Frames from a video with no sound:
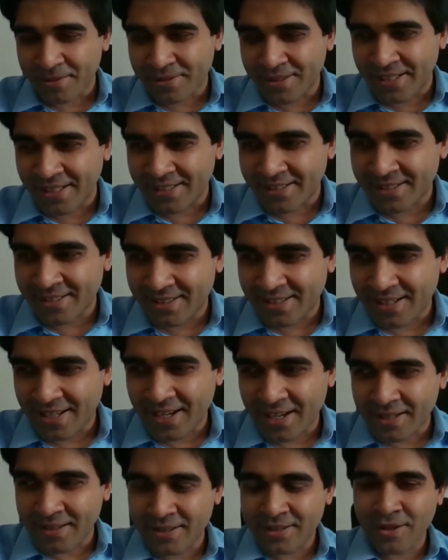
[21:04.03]
this.
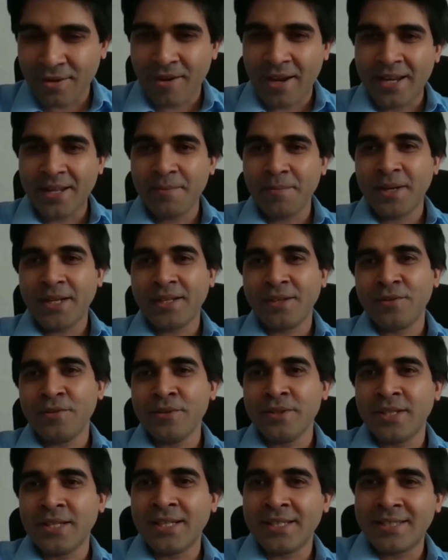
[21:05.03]
And so anybody
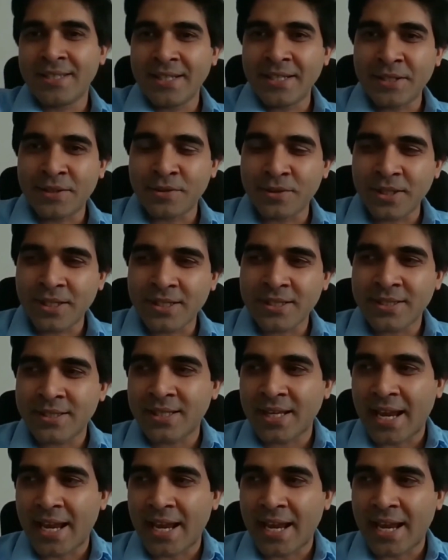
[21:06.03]
who's listening to this